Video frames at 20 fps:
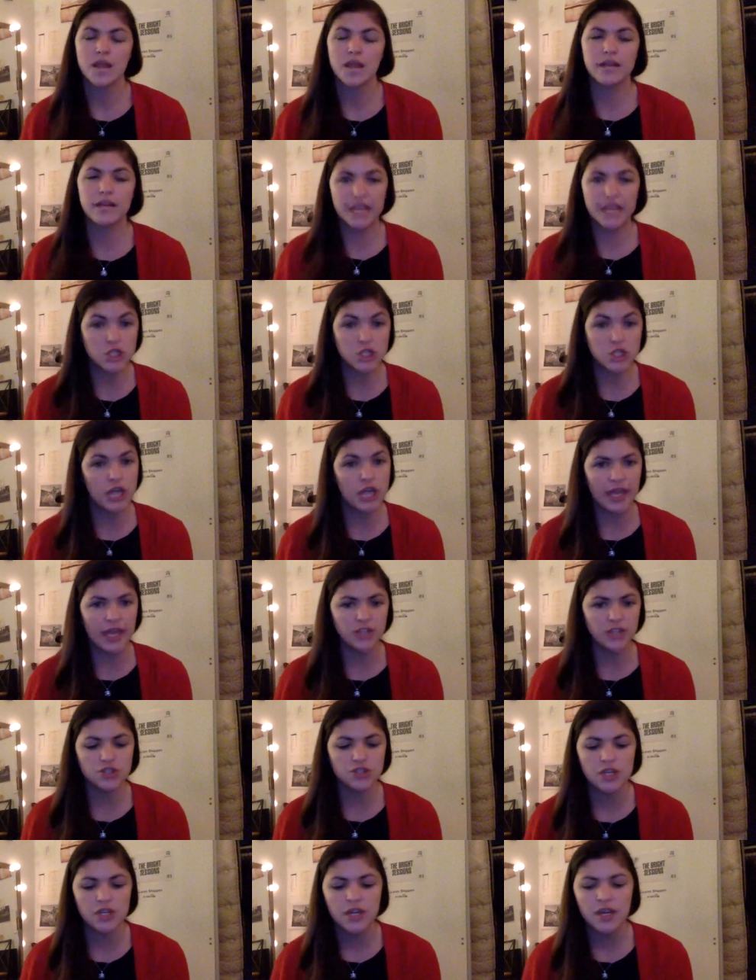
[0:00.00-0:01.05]
can
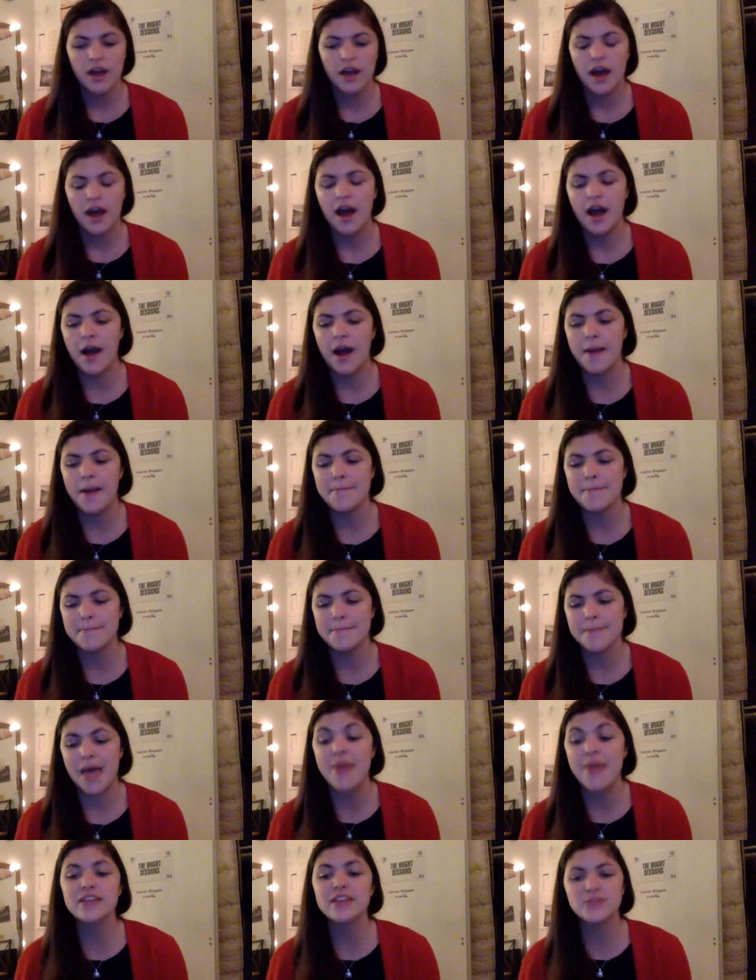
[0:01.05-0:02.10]
change. And
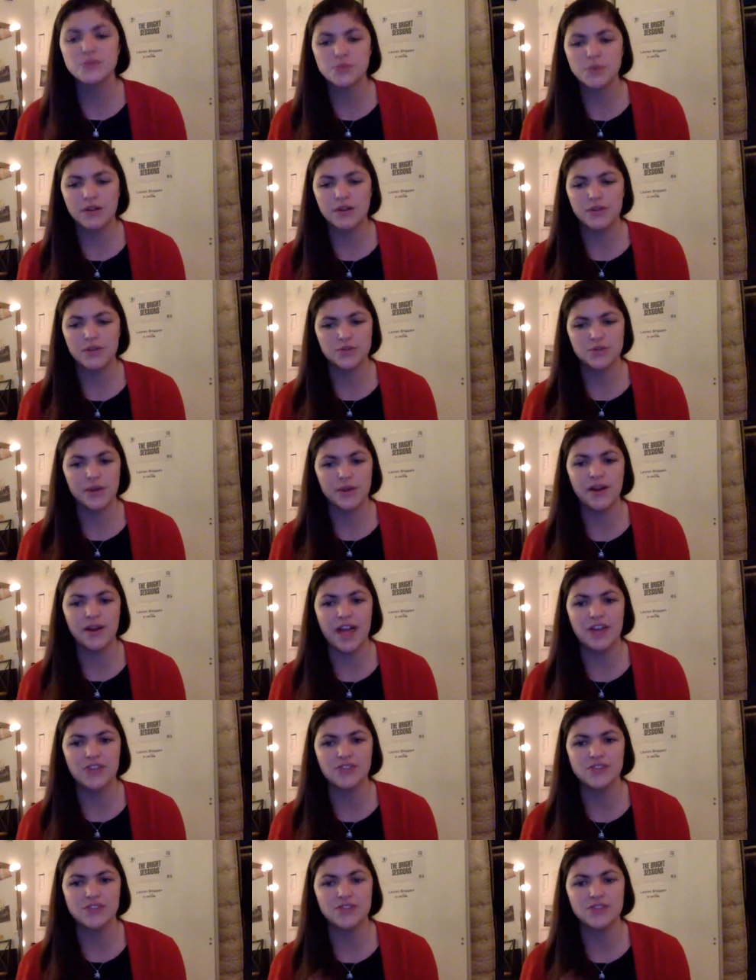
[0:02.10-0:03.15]
this was one of those rare
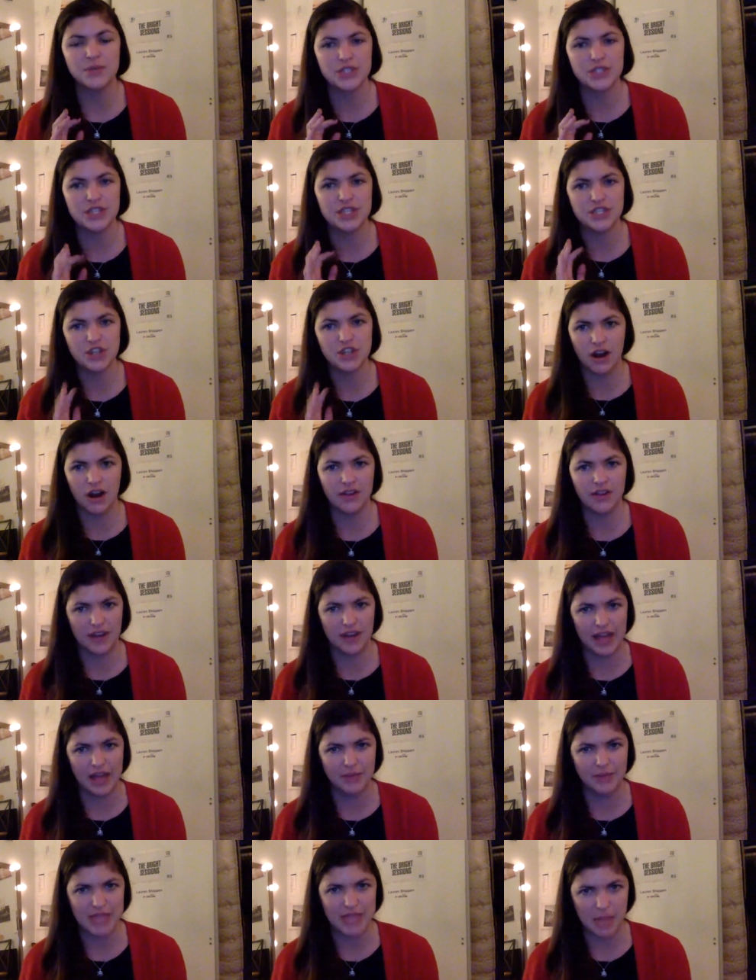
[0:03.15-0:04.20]
occasions in which the target that I
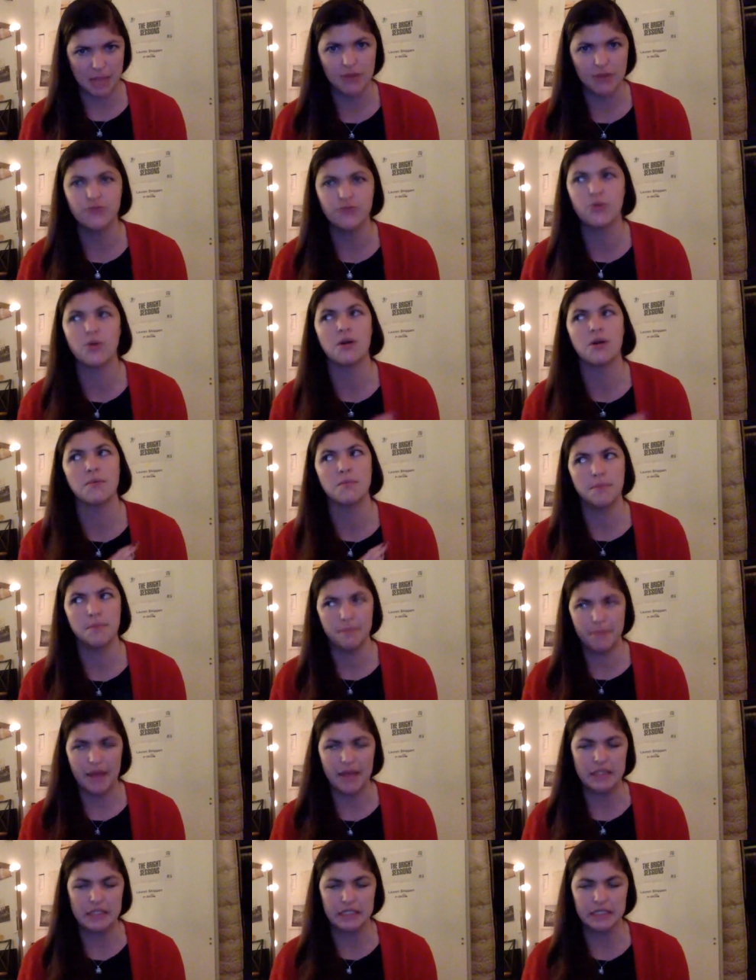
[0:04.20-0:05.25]
was aiming for
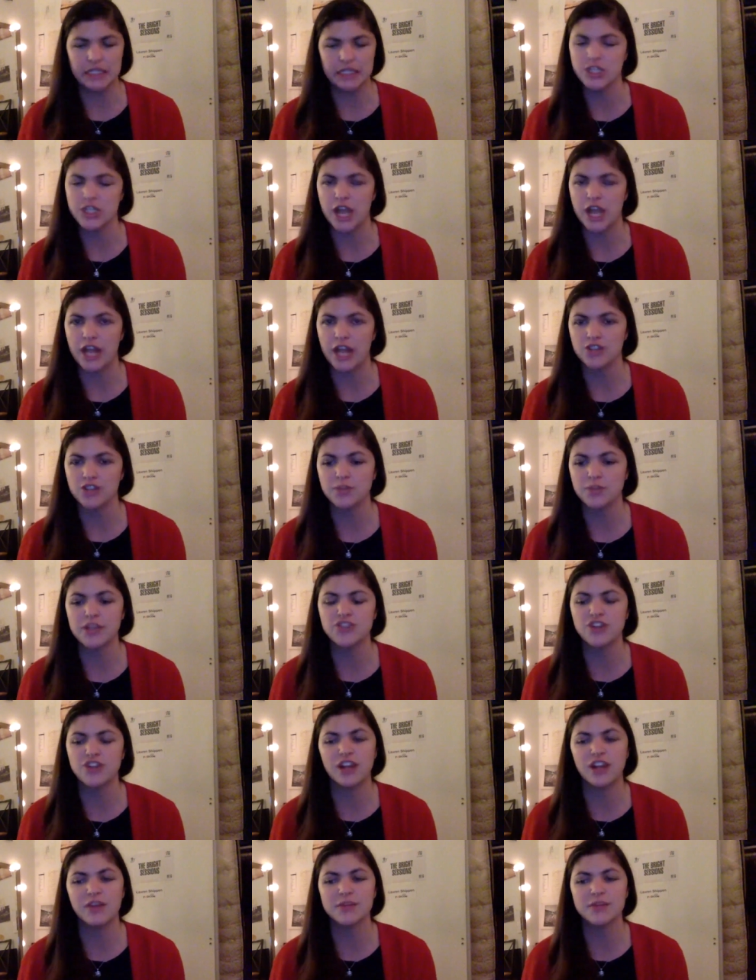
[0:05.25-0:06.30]
basically changed, because
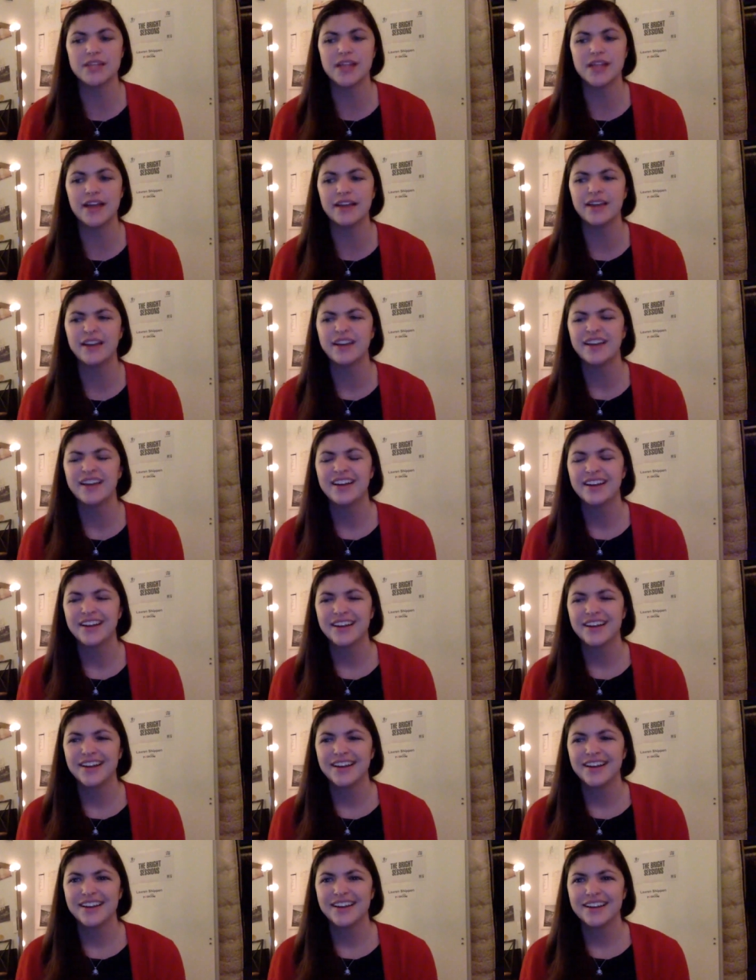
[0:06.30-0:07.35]
Charlie was like,
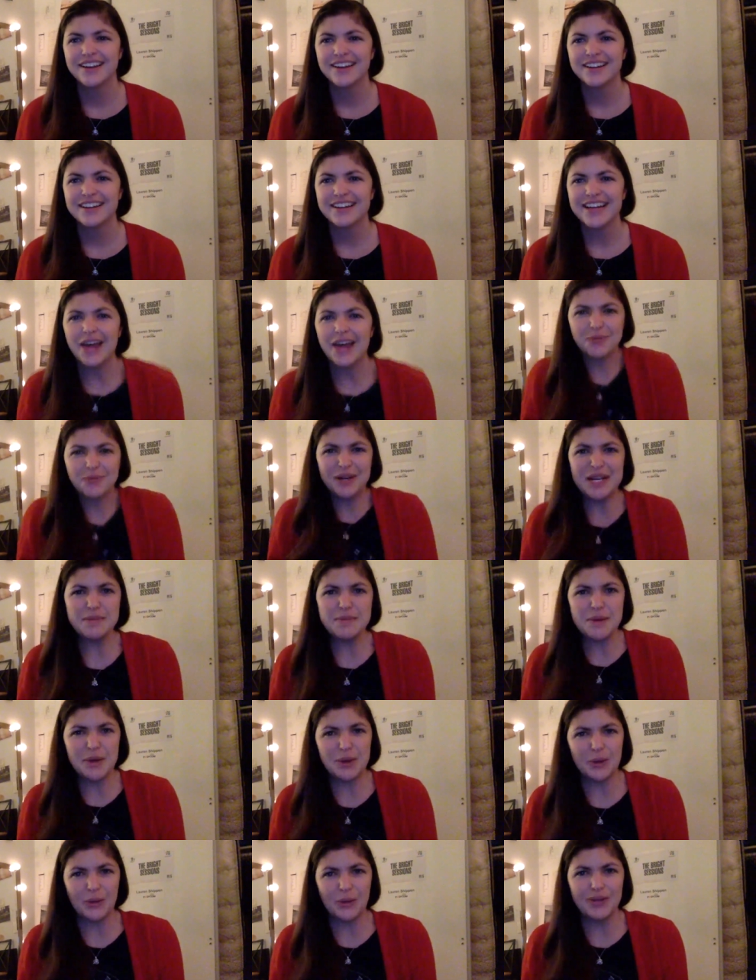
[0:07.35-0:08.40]
God, wouldn't it be
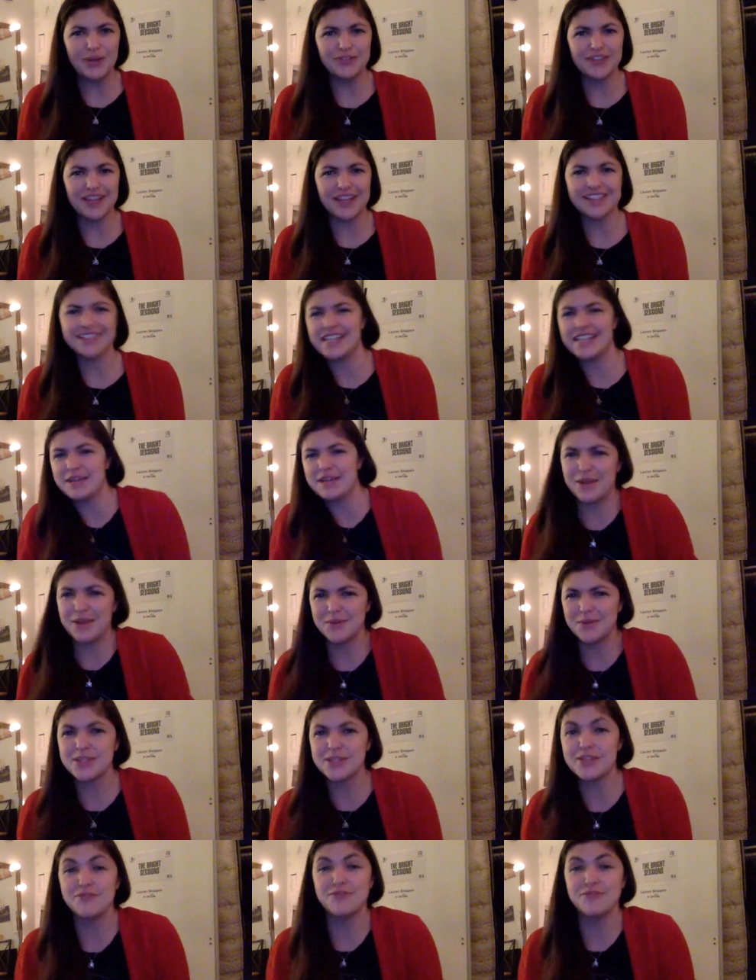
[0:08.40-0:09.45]
cool if like Damien
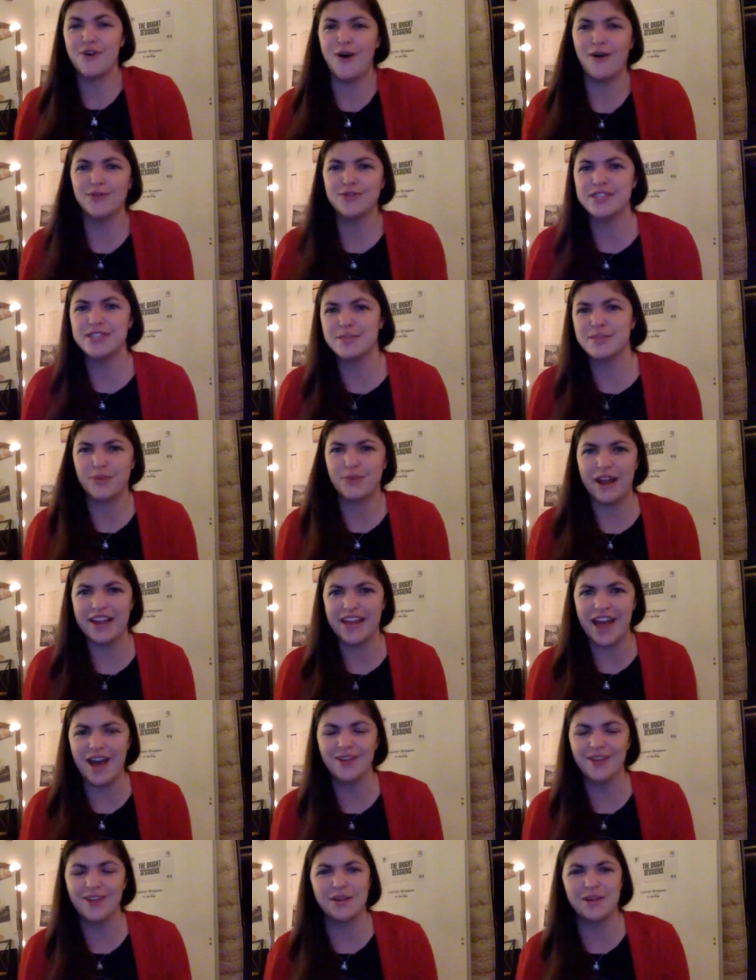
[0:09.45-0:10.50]
was involved in the
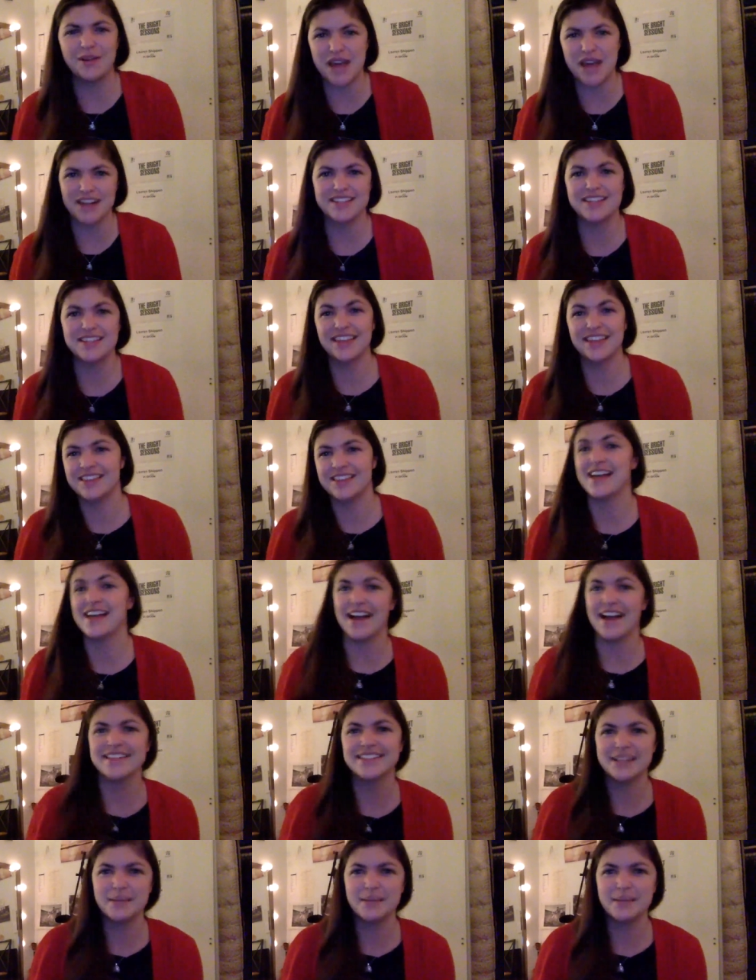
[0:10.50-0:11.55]
breakout? Like we kind of like this
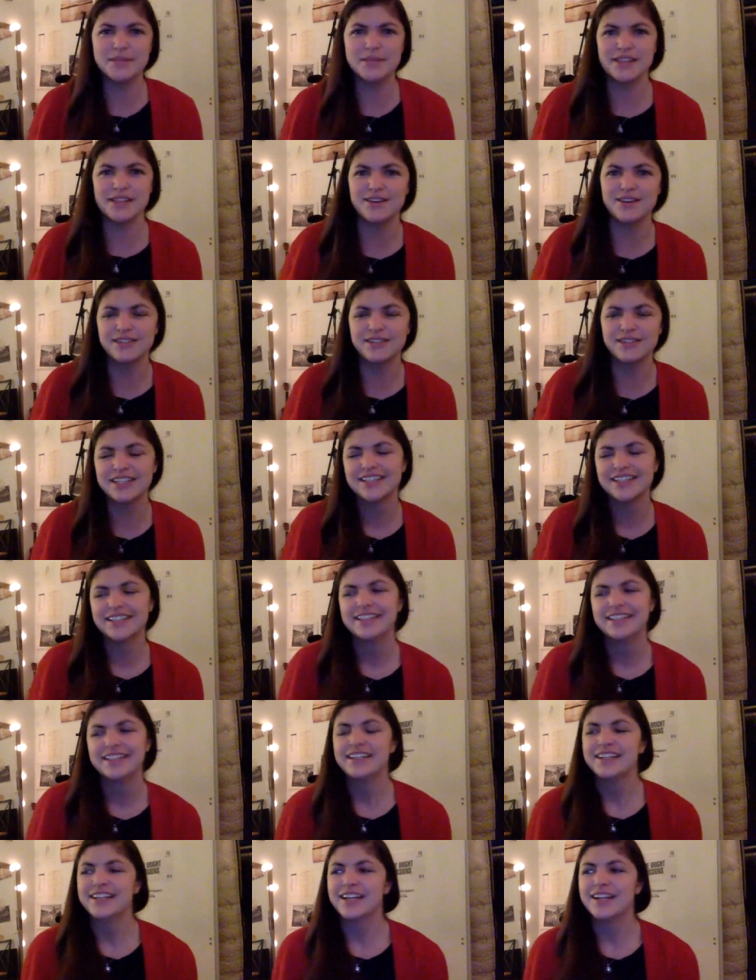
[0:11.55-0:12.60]
heist episode. And
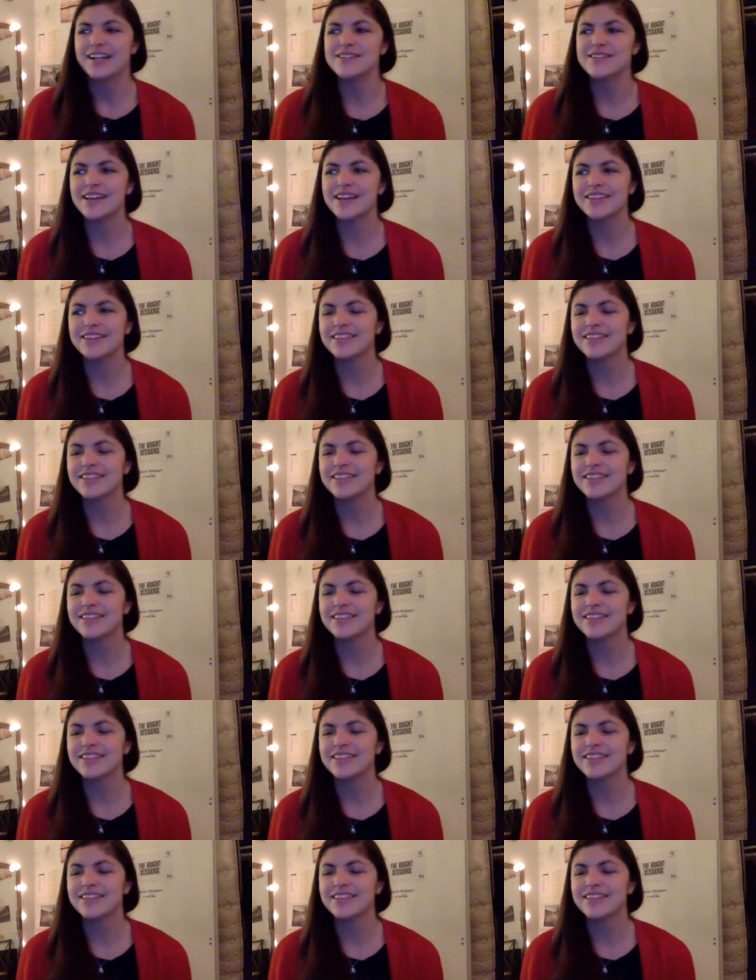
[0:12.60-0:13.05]
I was like,